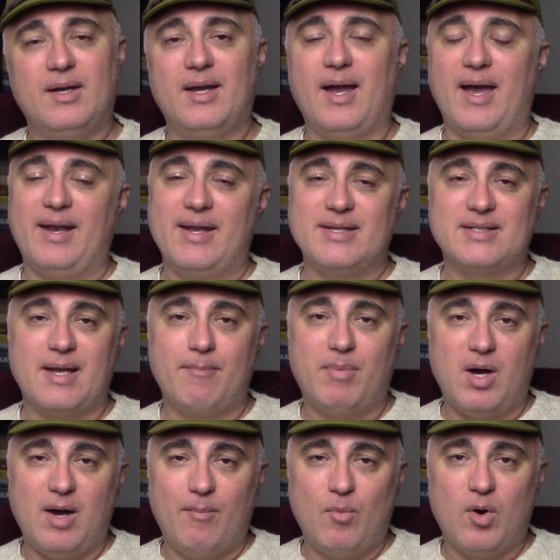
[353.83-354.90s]
And as I
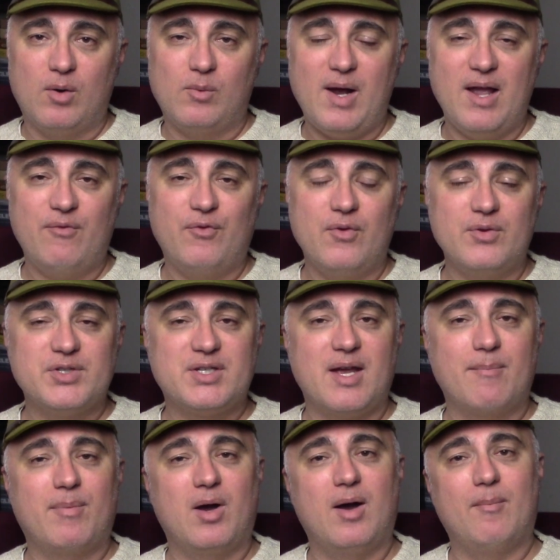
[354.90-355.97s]
bought more rifles,
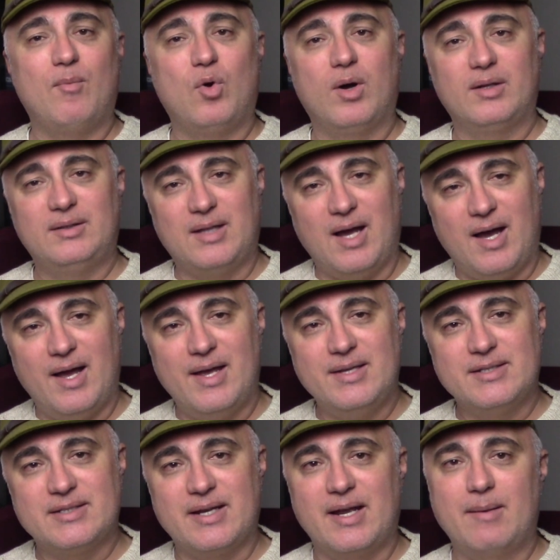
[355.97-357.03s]
I bought more
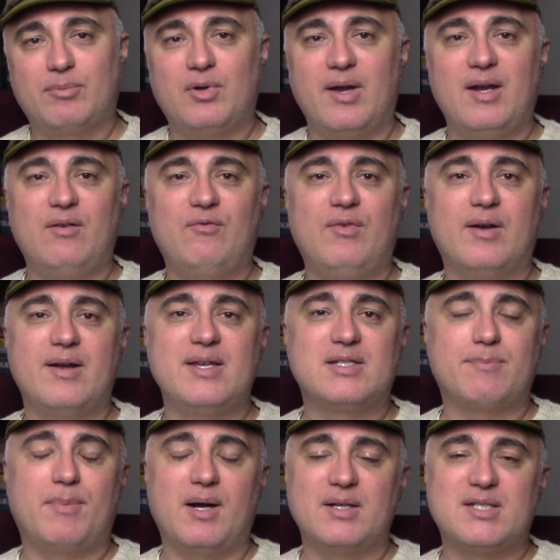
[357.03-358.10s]
dies. I upgraded various
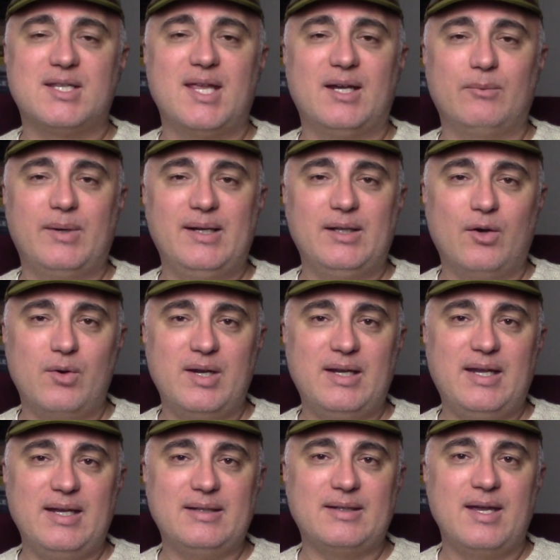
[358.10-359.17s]
parts of that reloading
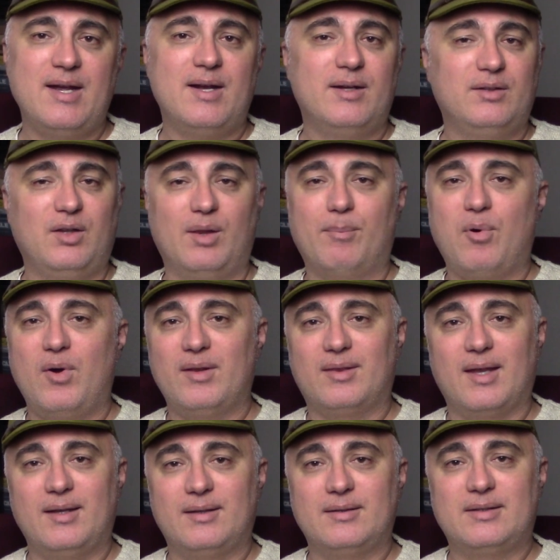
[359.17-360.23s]
kit to the point
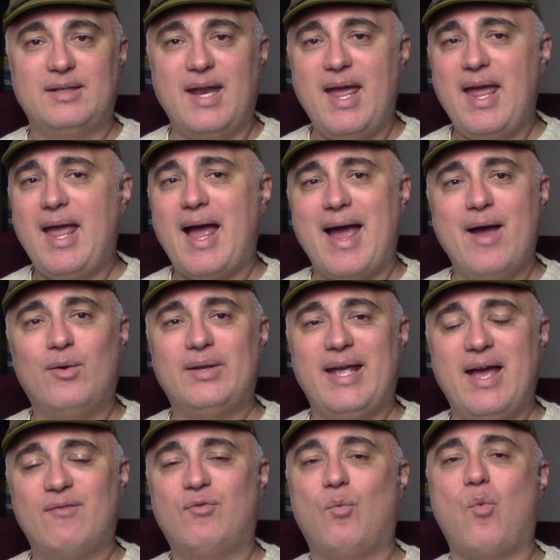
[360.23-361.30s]
that today I only
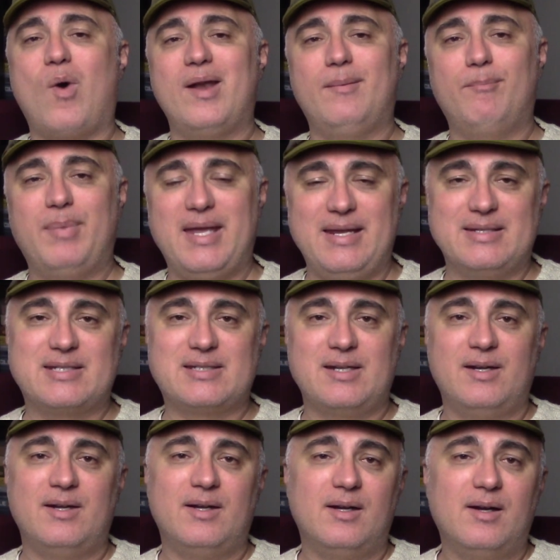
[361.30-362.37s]
have one piece,
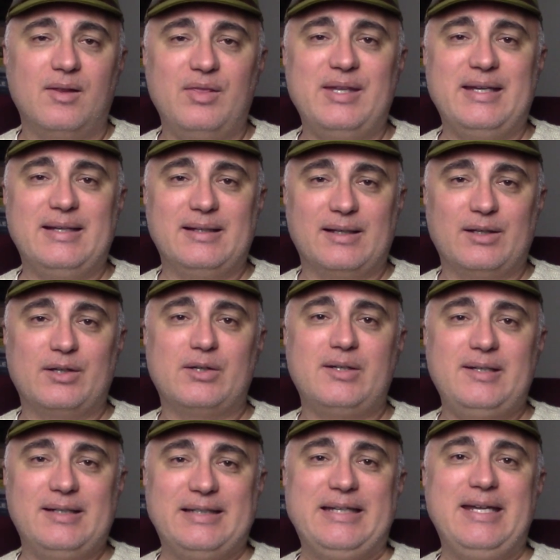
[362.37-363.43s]
the
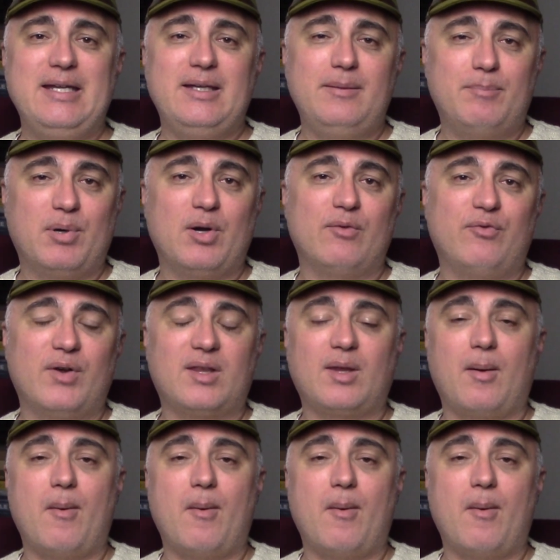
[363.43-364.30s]
Lee Perfect